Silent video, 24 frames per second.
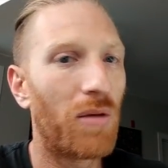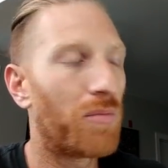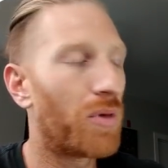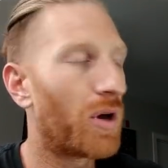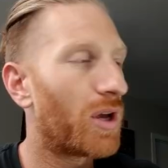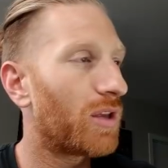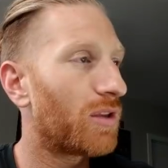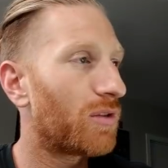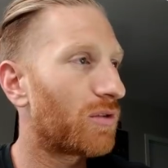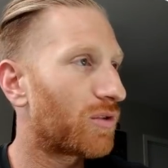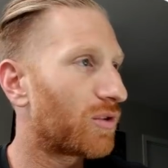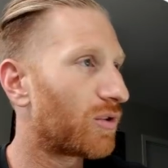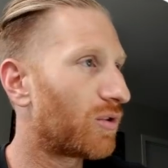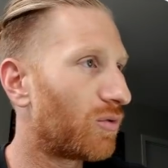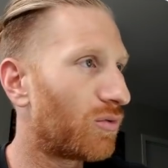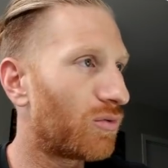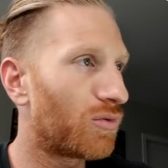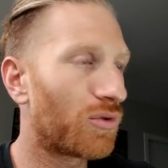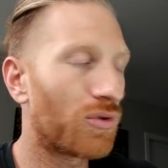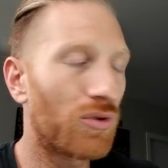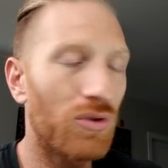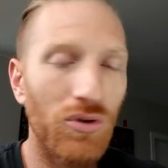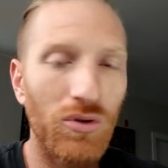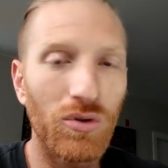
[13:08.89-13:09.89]
But
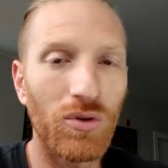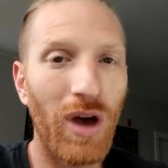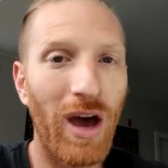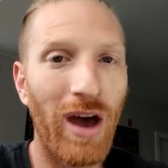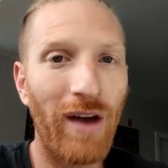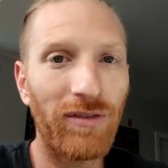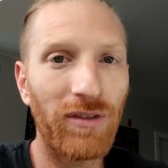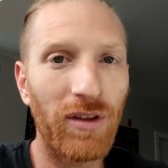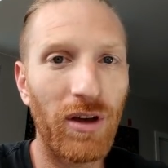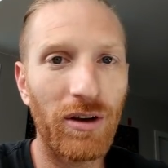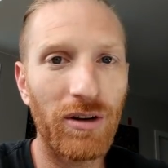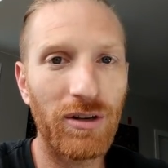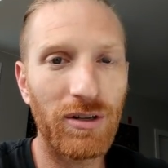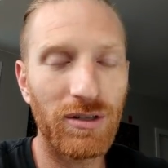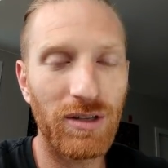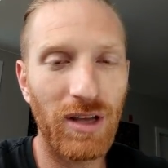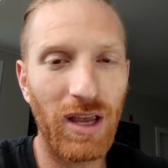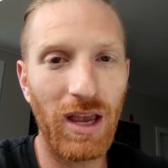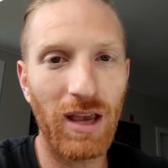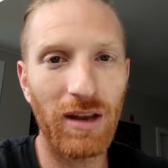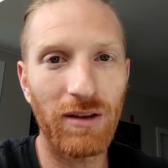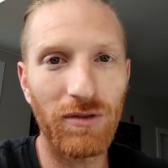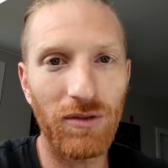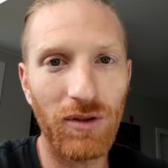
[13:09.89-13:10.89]
you have to
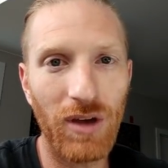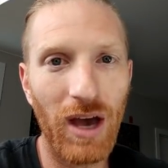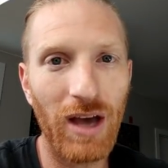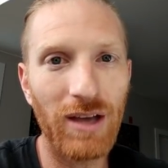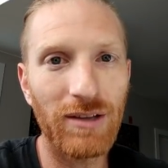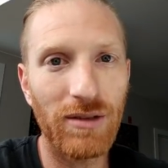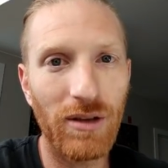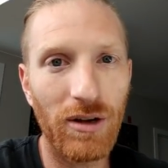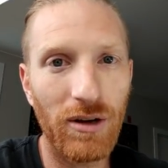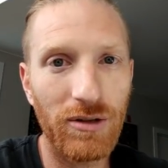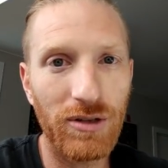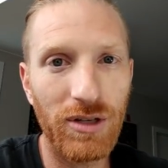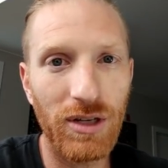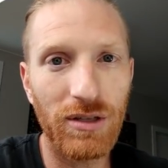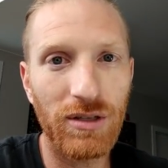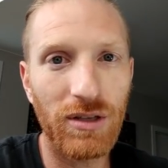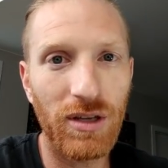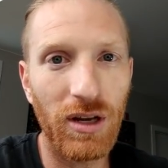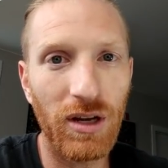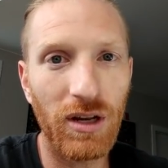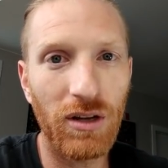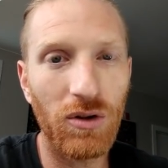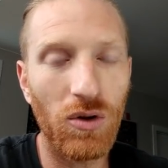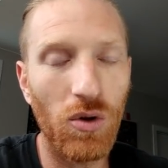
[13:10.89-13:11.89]
understand, you guys that are
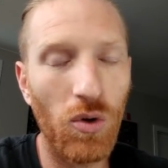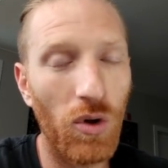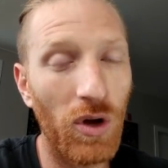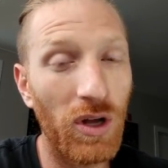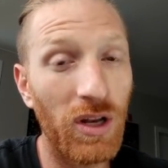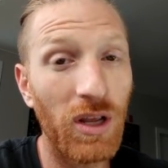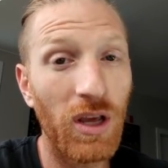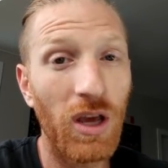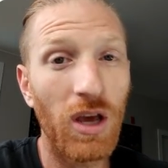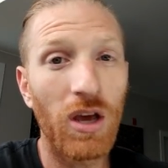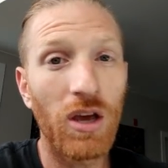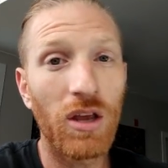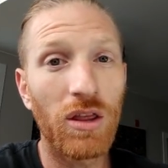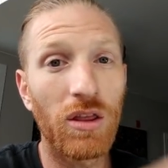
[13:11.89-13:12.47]
just getting going,